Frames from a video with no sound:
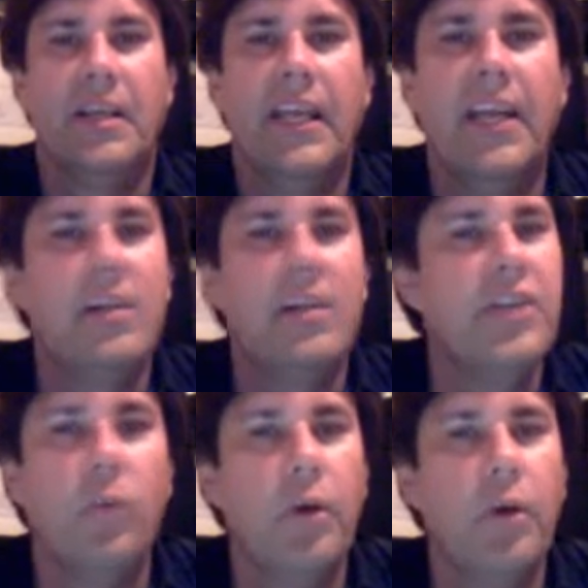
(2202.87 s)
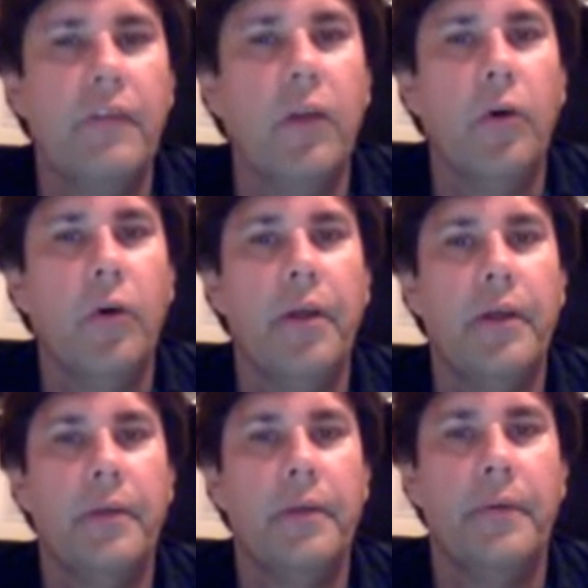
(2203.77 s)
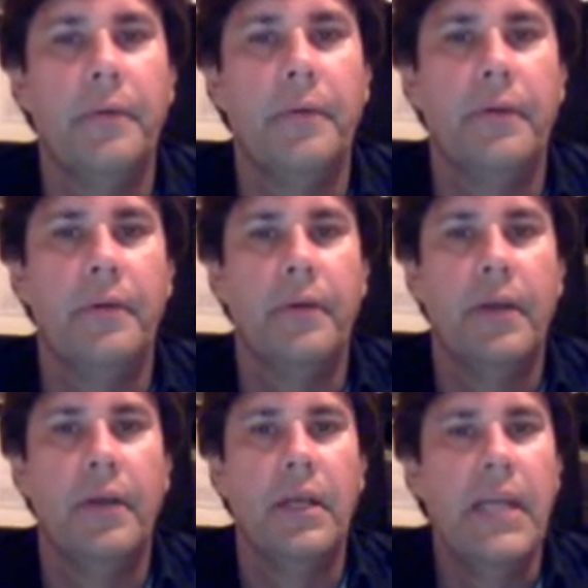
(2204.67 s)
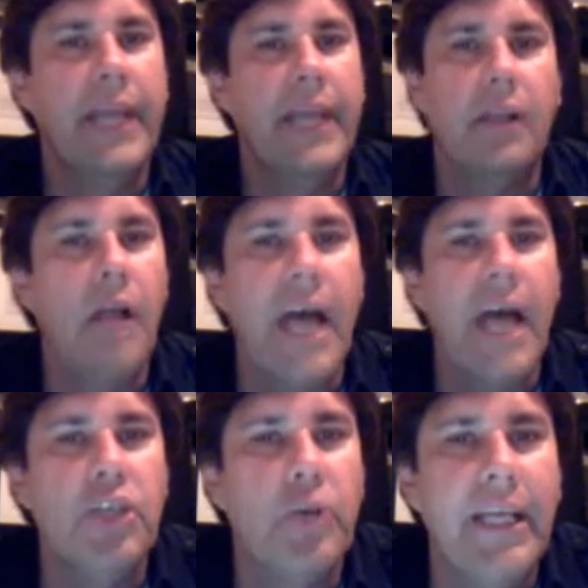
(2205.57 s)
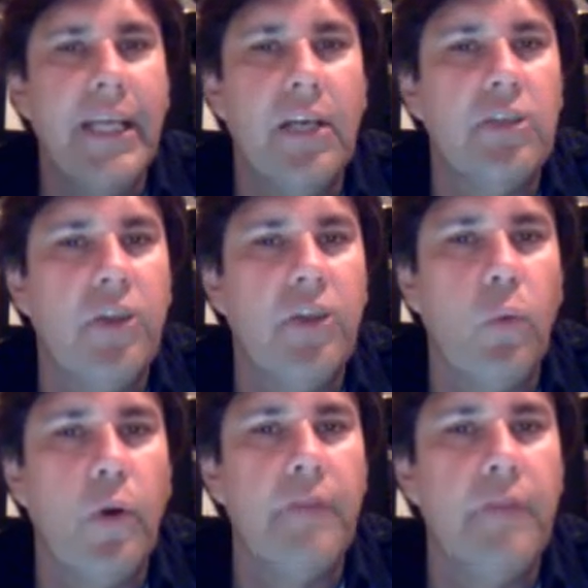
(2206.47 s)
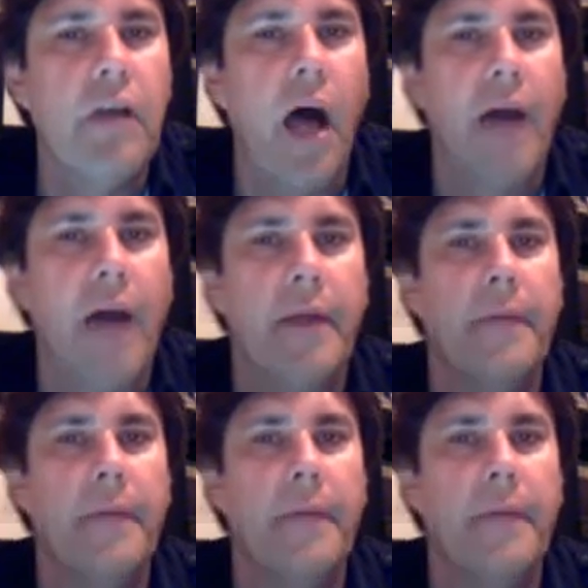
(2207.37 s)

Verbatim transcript: hear ye the word of the Lord incline your ear to the word of God